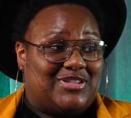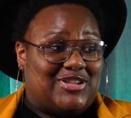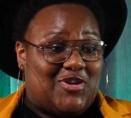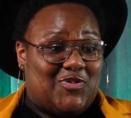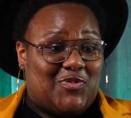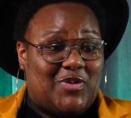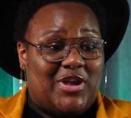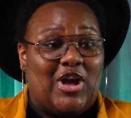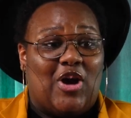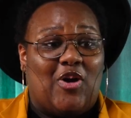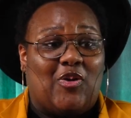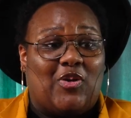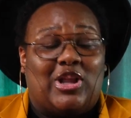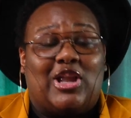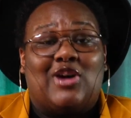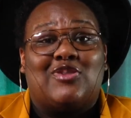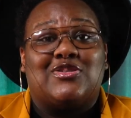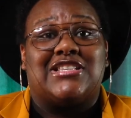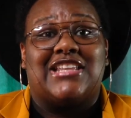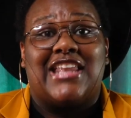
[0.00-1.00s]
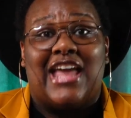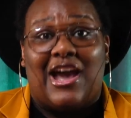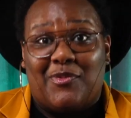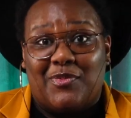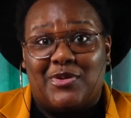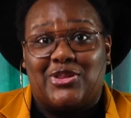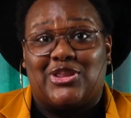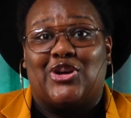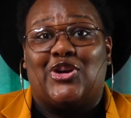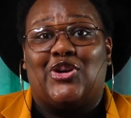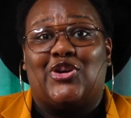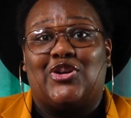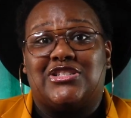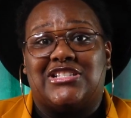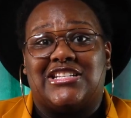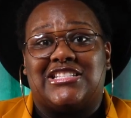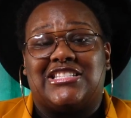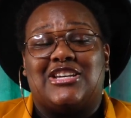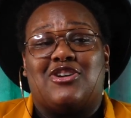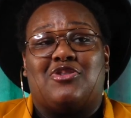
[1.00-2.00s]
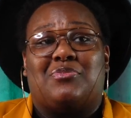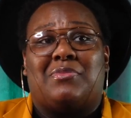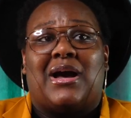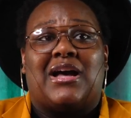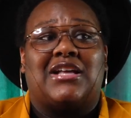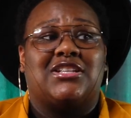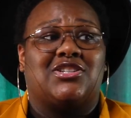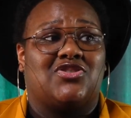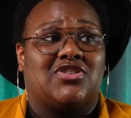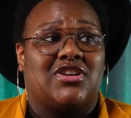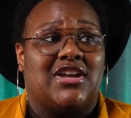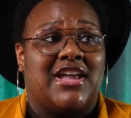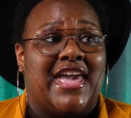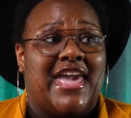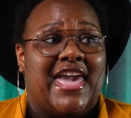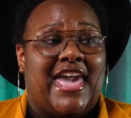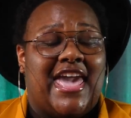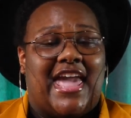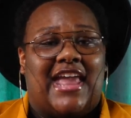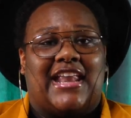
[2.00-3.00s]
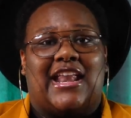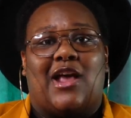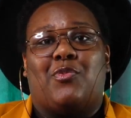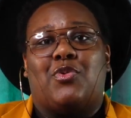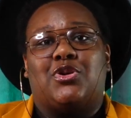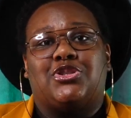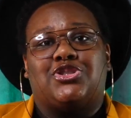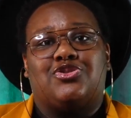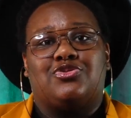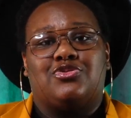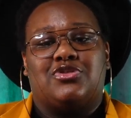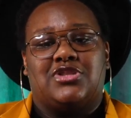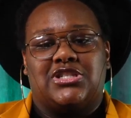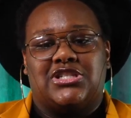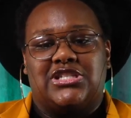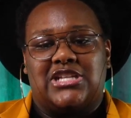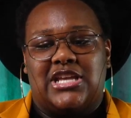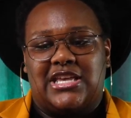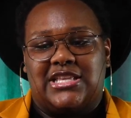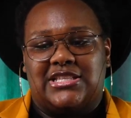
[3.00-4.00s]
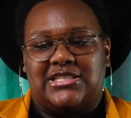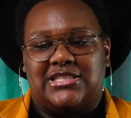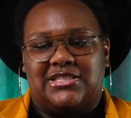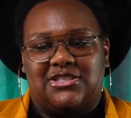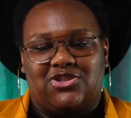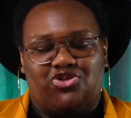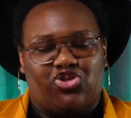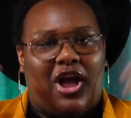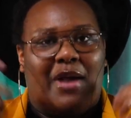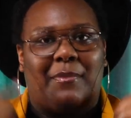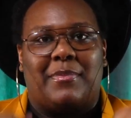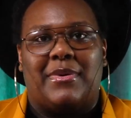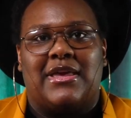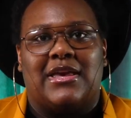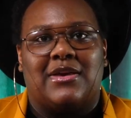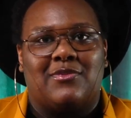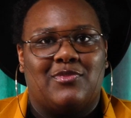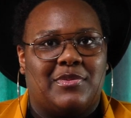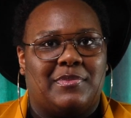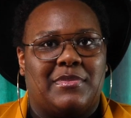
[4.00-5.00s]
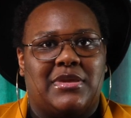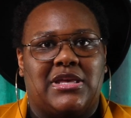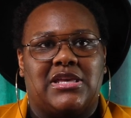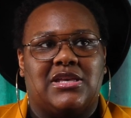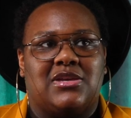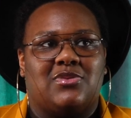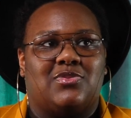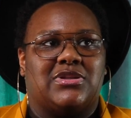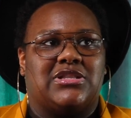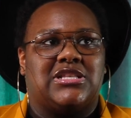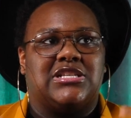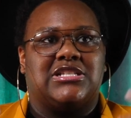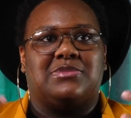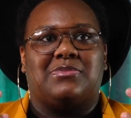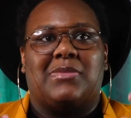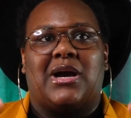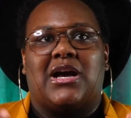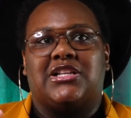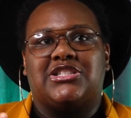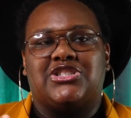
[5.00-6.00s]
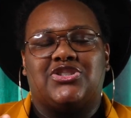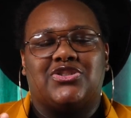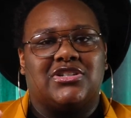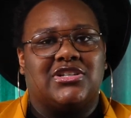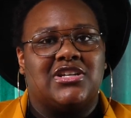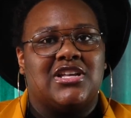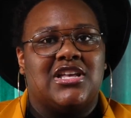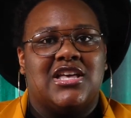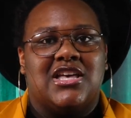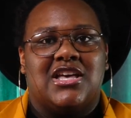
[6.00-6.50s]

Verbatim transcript: So we're going to close it out with the Girl Just Heal mantra. And I want you to just drop in with me with this mantra.